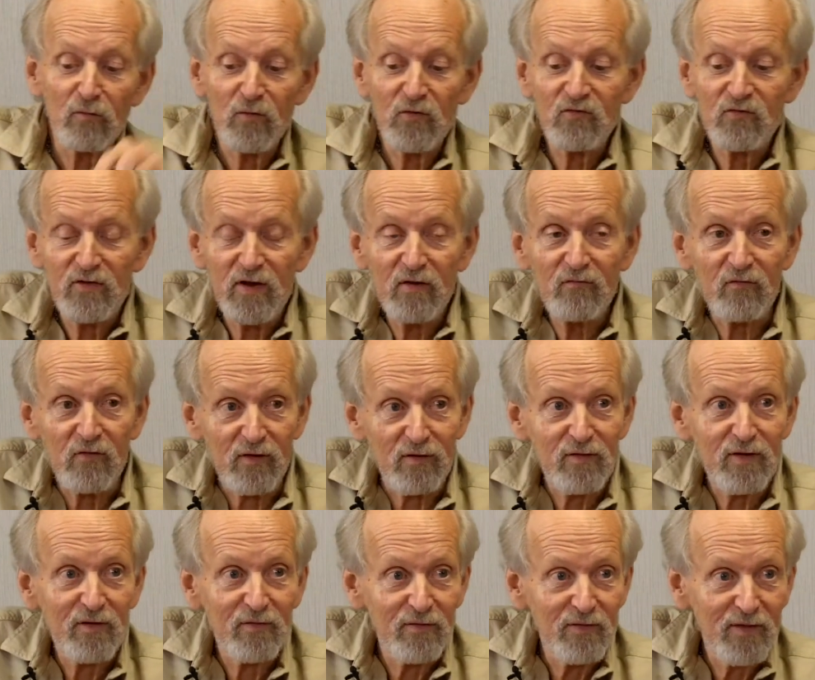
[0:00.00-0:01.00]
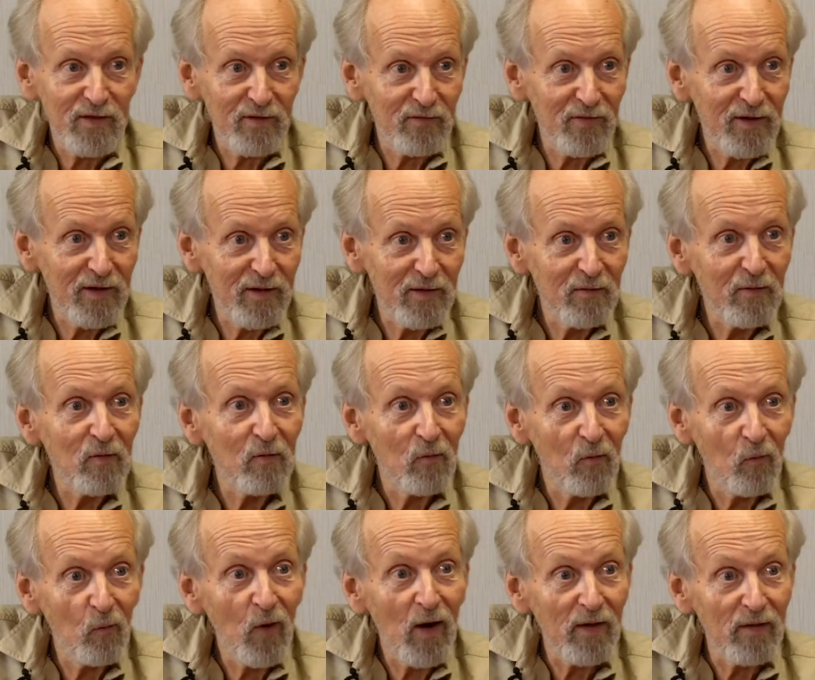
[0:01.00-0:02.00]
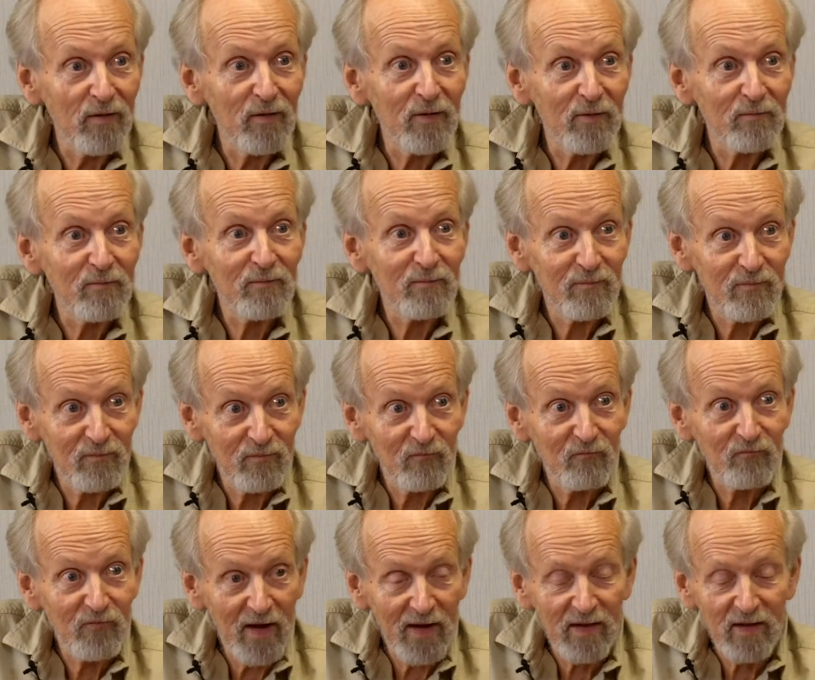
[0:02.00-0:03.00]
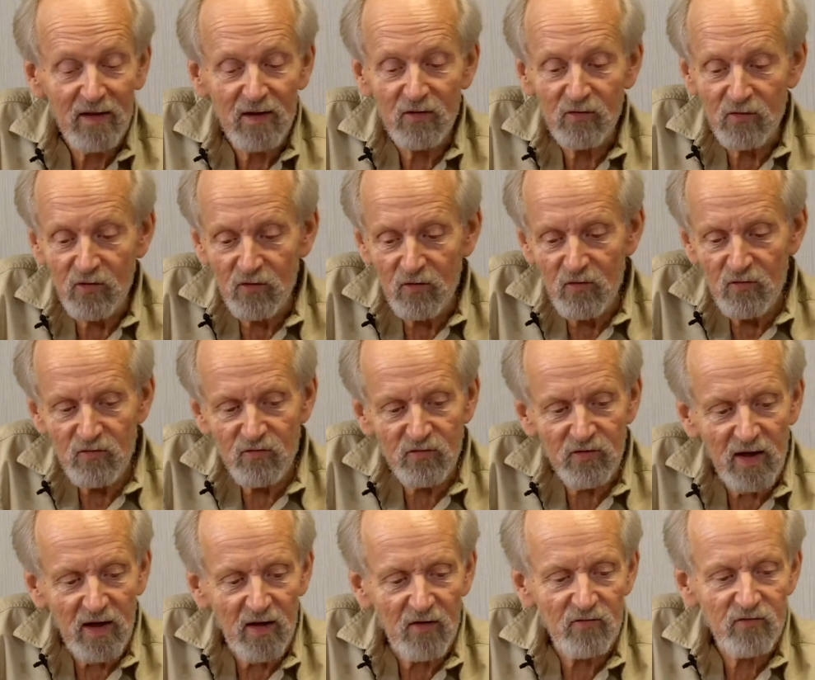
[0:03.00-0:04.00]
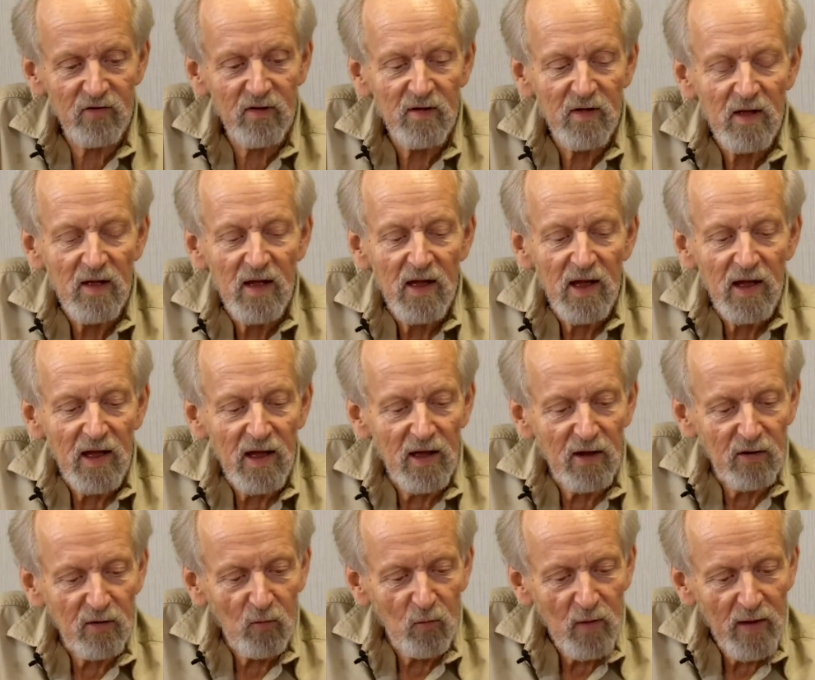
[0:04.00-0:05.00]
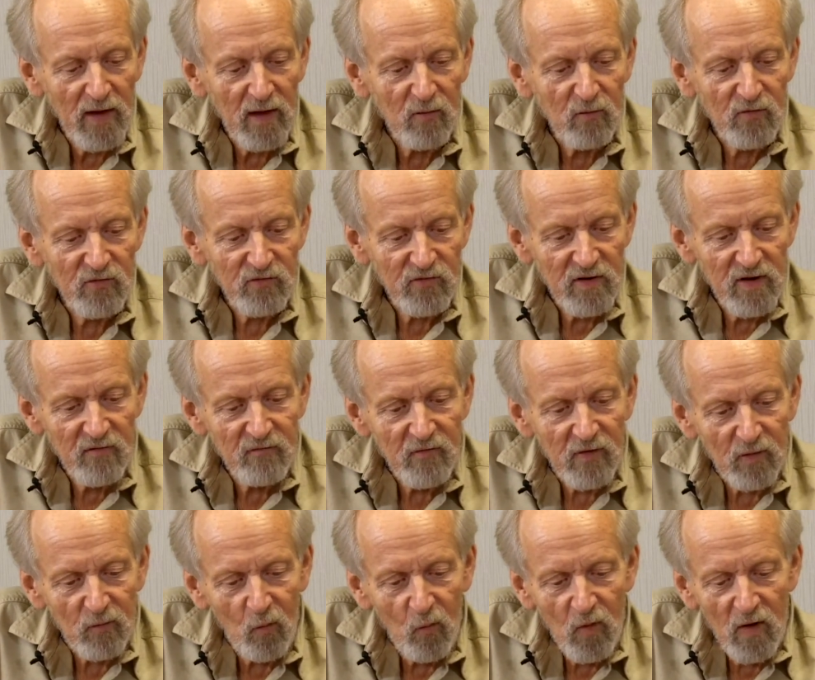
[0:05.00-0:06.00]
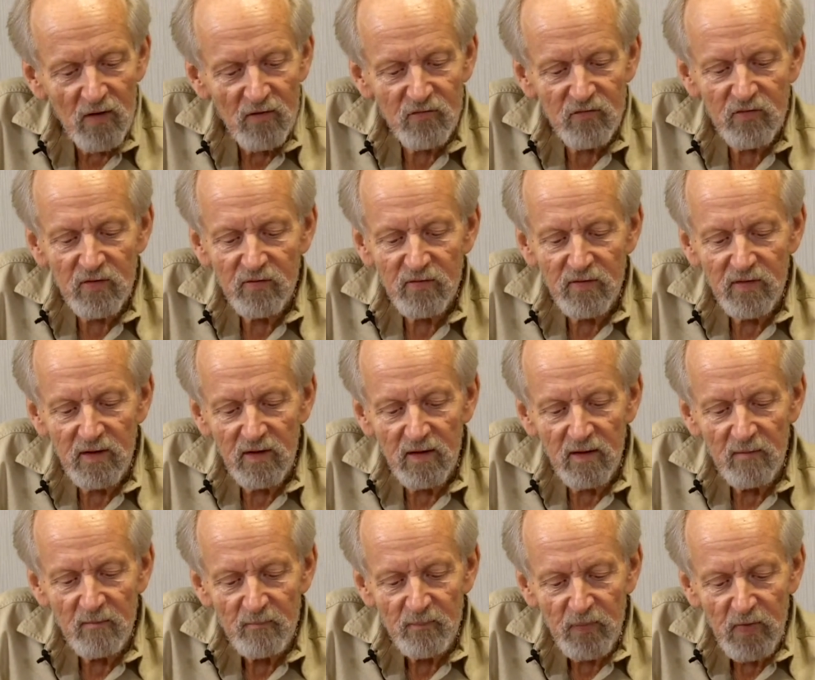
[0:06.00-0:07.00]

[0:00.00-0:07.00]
was different than the one that finally hit the newsstands. And the way it was different was the